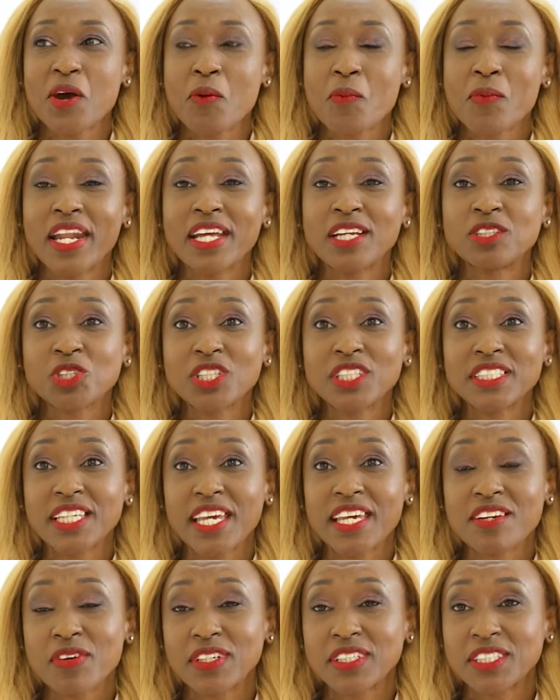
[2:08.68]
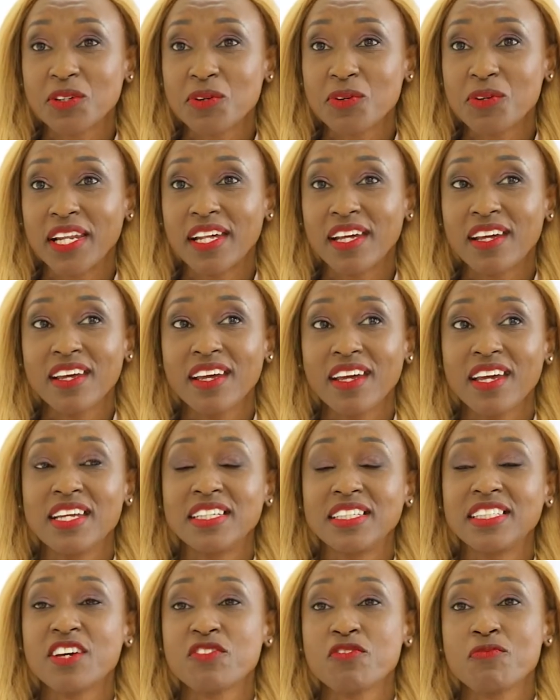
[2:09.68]
When I joined Taifa Teule,
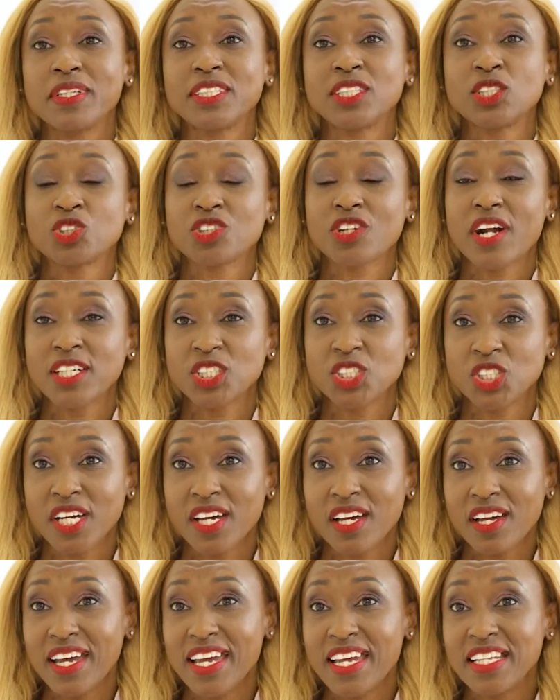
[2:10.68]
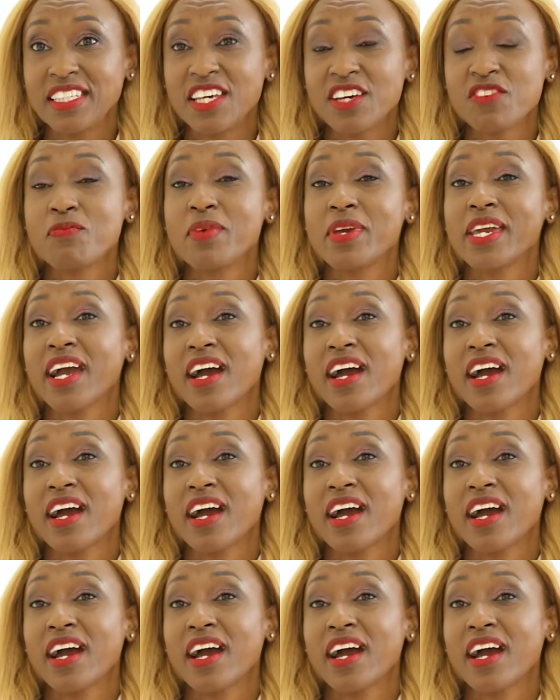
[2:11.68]
it gave me structure, it gave me